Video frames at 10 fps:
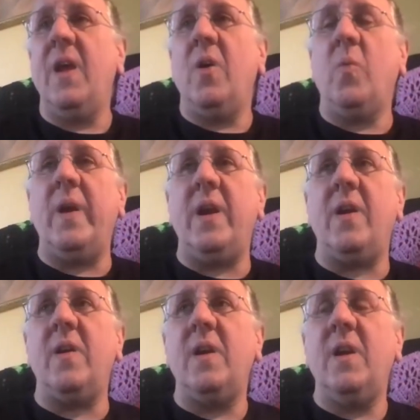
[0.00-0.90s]

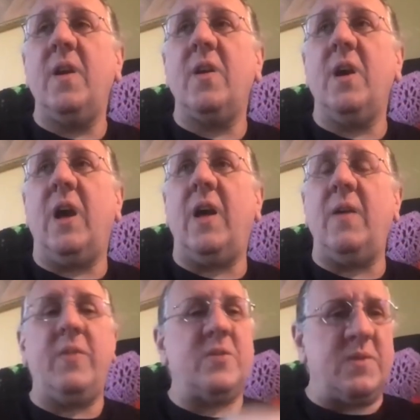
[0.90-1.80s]
where
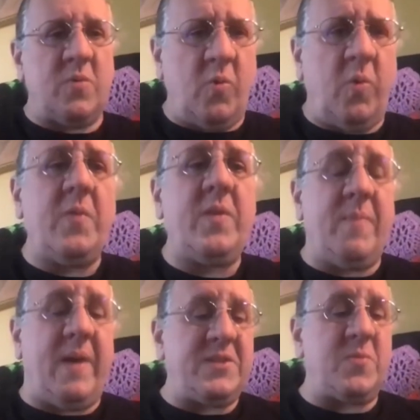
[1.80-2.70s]
this was quoted
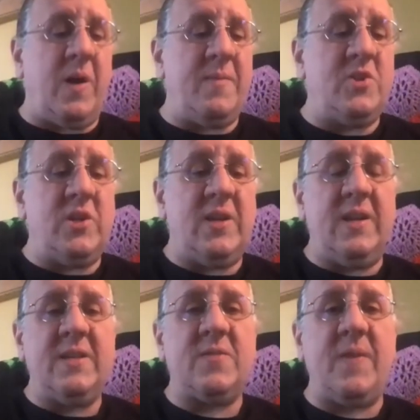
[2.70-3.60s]
by Swamiji in
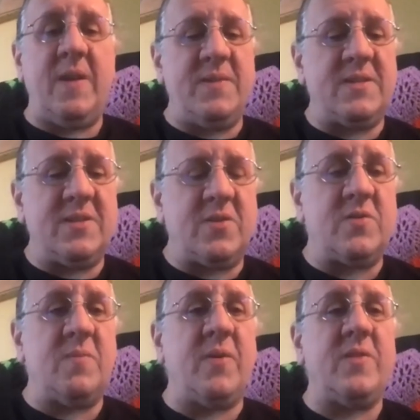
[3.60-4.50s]
his famous
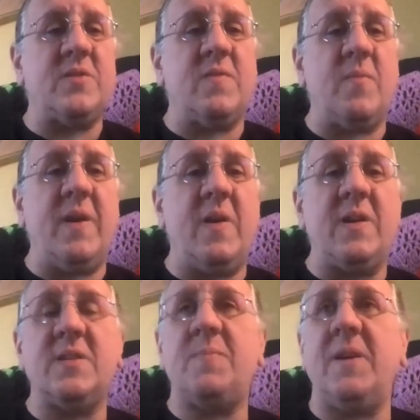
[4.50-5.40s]
Sisters and Brothers of
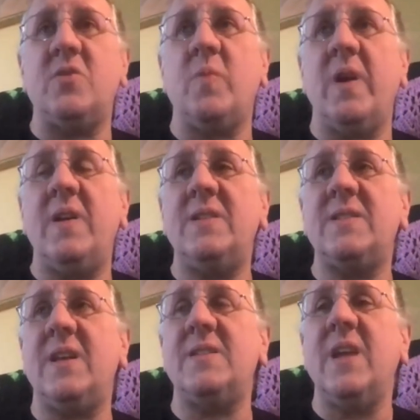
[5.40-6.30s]
America speech, where he
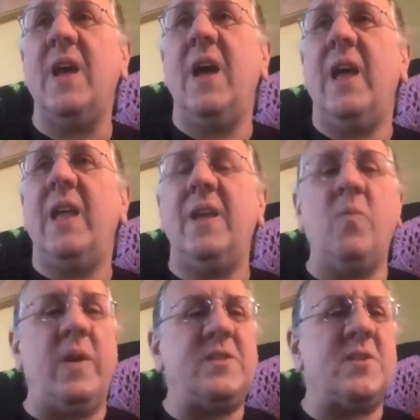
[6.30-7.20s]
says, "In
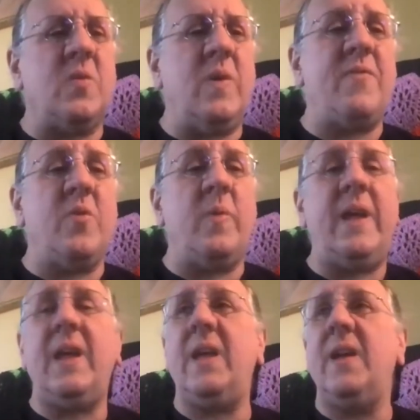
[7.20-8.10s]
whatsoever
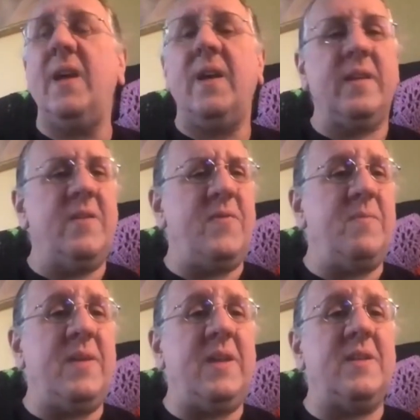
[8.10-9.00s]
way
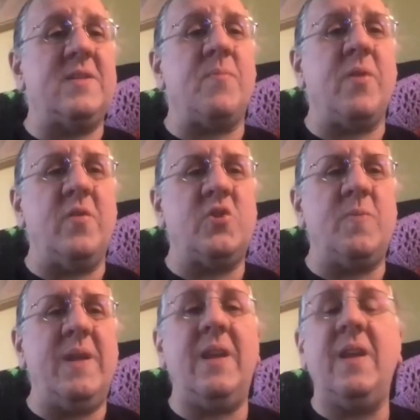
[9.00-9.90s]
living beings approach
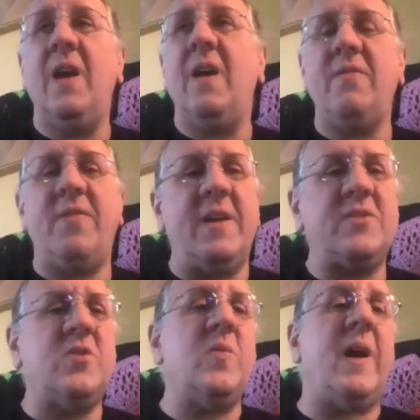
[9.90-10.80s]
me,
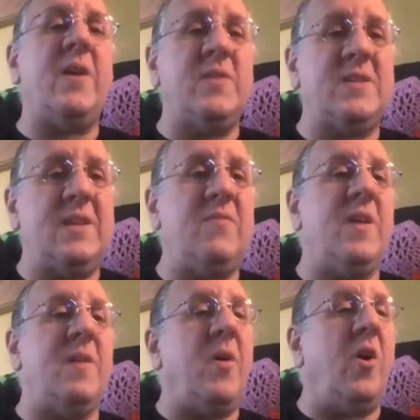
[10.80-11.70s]
thus do I receive
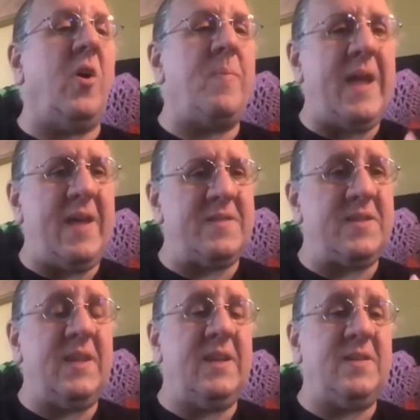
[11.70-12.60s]
them. All paths
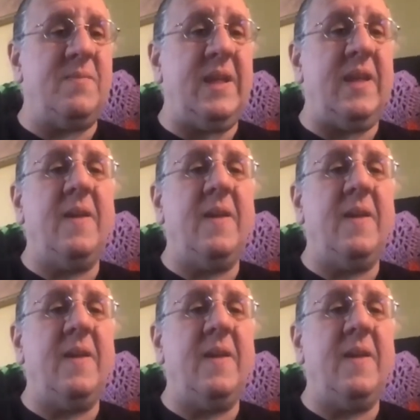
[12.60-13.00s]
lead to me."